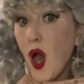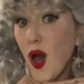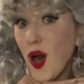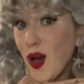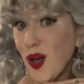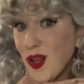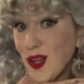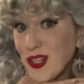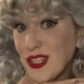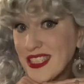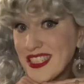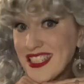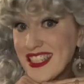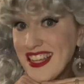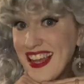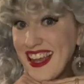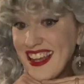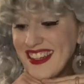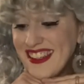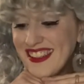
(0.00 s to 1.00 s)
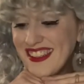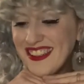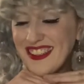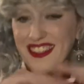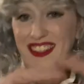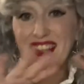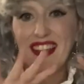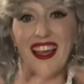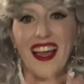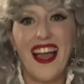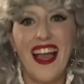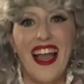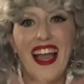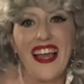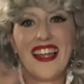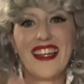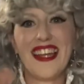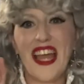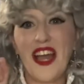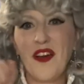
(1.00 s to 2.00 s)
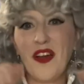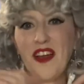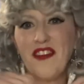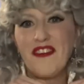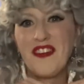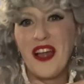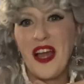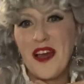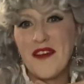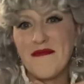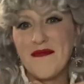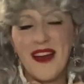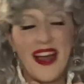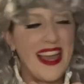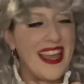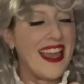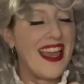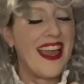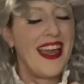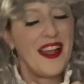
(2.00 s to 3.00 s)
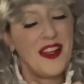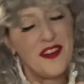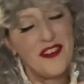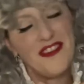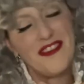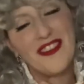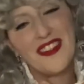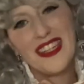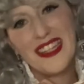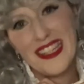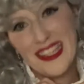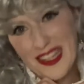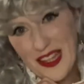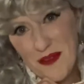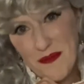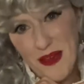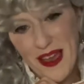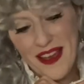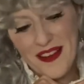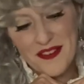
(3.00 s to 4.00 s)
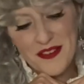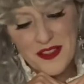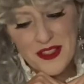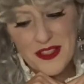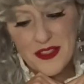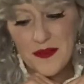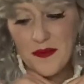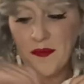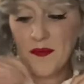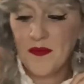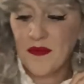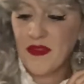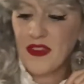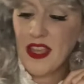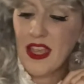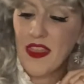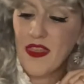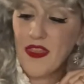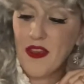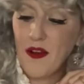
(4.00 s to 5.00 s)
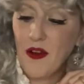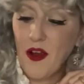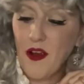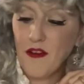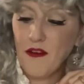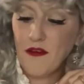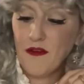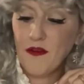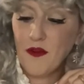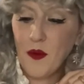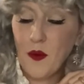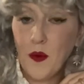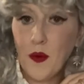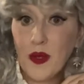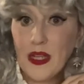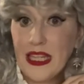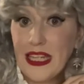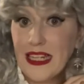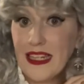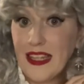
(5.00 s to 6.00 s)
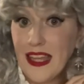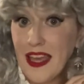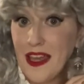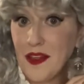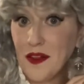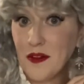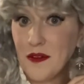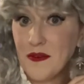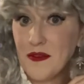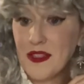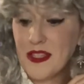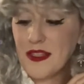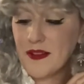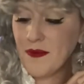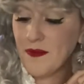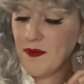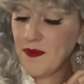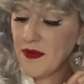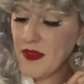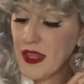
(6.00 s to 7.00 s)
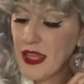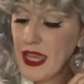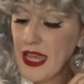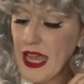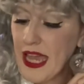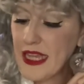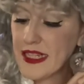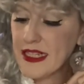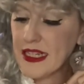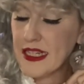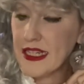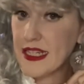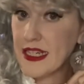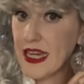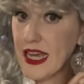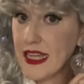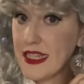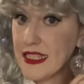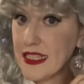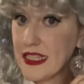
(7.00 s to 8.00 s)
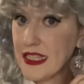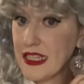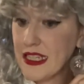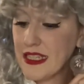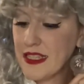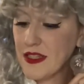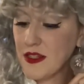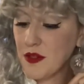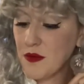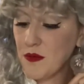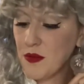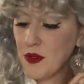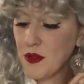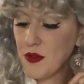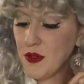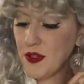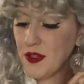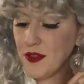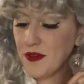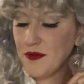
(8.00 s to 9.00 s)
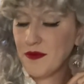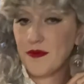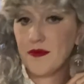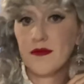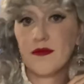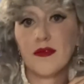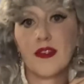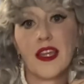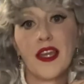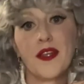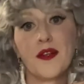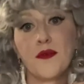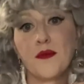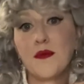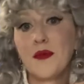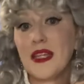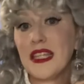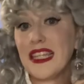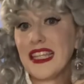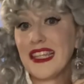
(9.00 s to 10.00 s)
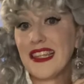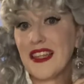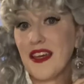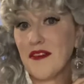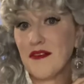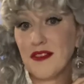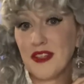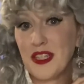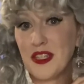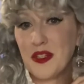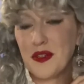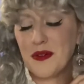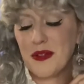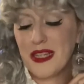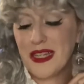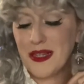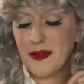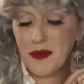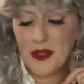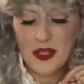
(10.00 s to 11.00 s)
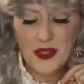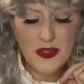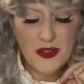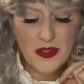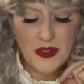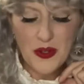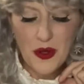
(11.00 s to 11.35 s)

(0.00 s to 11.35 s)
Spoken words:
All done. And now I've got my elf clubhouse. There are 4 little elves, and a nice list computer, and a really lovely tree with a star